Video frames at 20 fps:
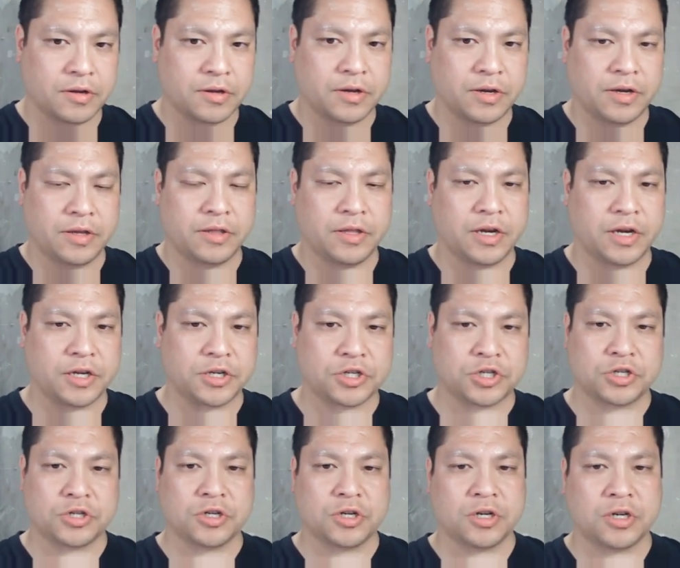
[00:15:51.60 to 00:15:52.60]
and that
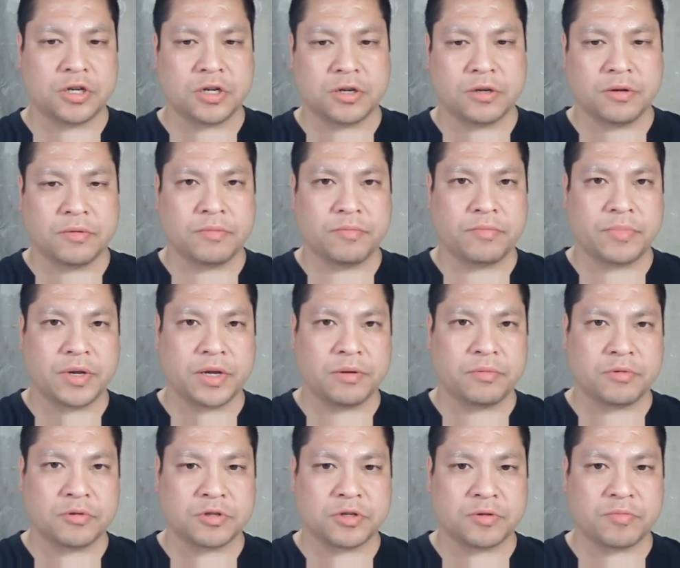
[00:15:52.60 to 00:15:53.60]
should be
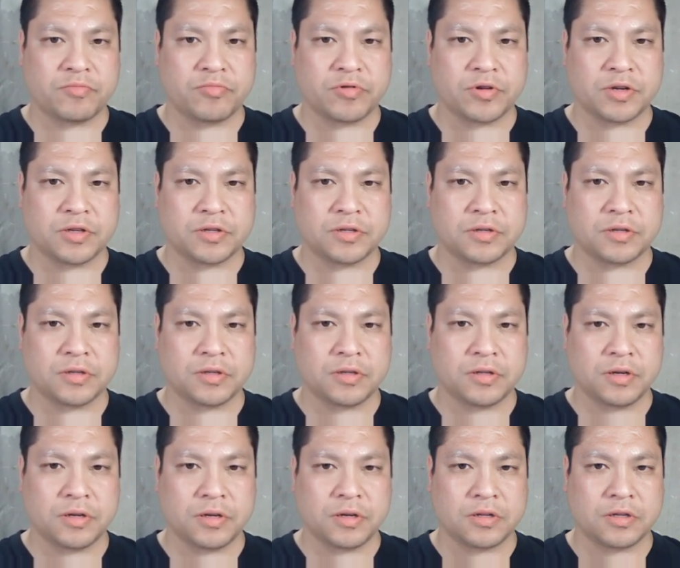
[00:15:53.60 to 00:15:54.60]
able to print.
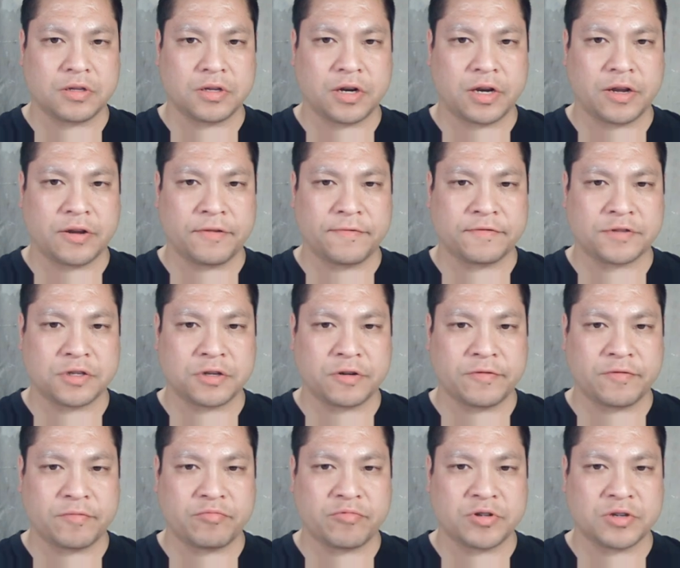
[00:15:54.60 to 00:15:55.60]
Did I still
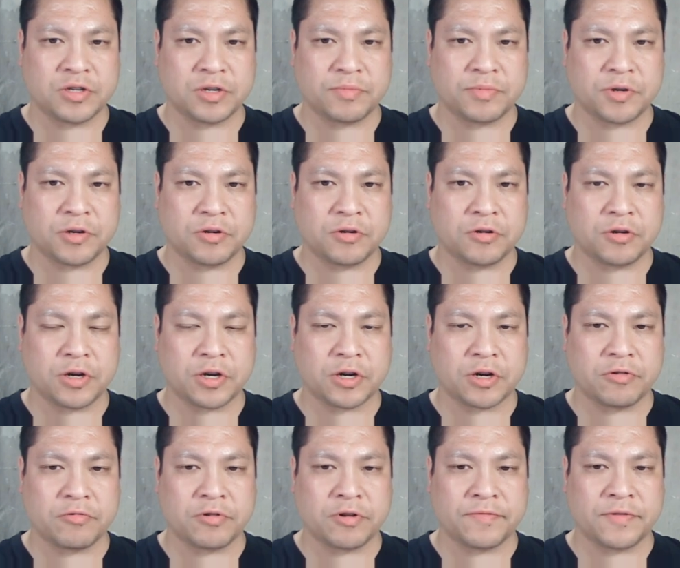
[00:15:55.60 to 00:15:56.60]
have a print up here? No, I
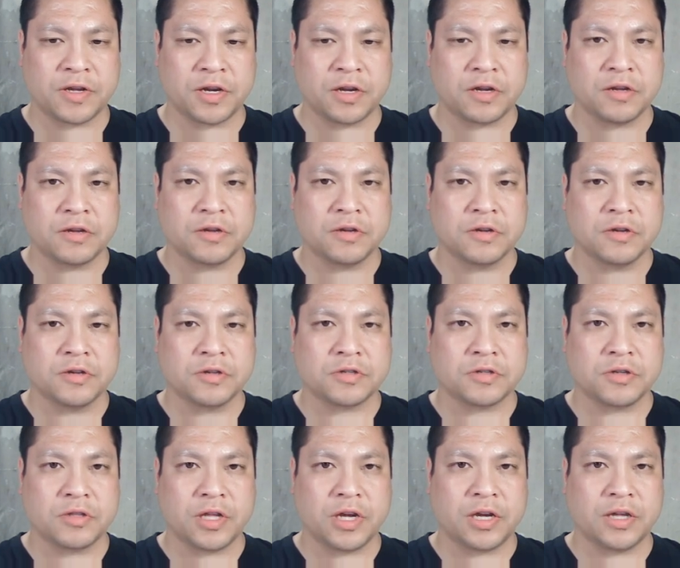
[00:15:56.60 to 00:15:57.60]
got rid of that.
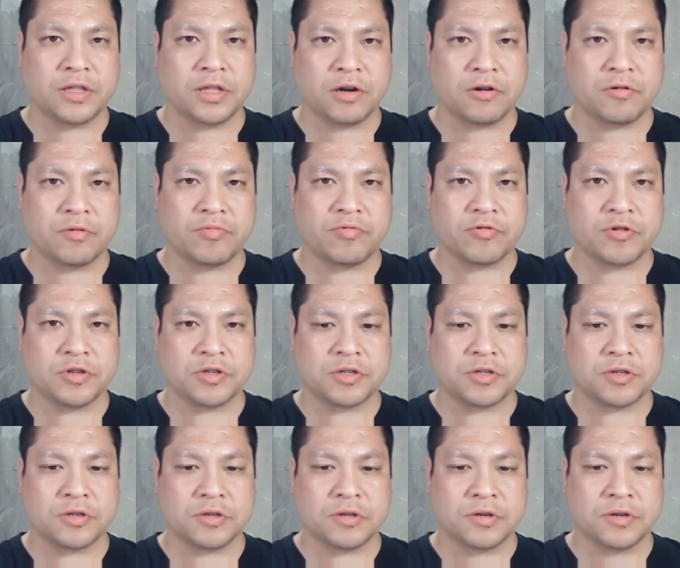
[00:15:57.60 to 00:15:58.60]
So that will
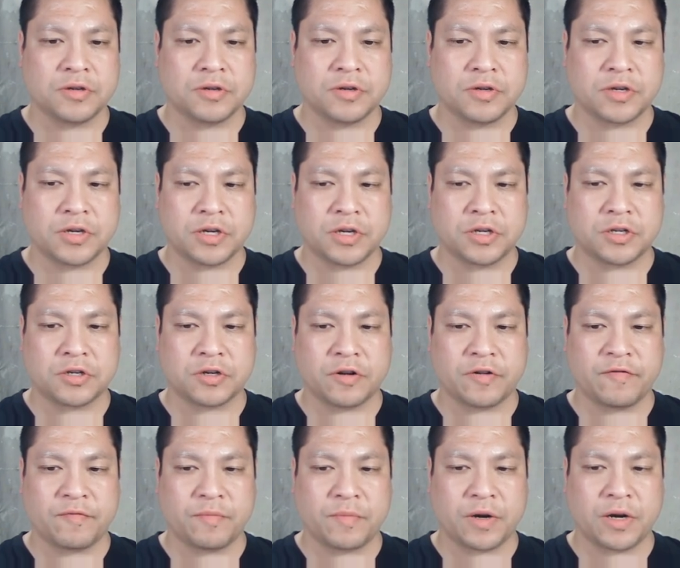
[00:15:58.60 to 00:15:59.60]
print each
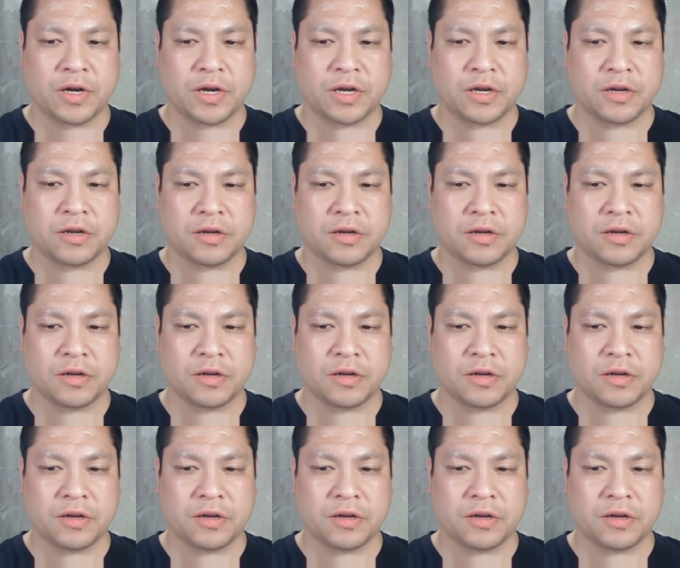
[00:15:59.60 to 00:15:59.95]
of my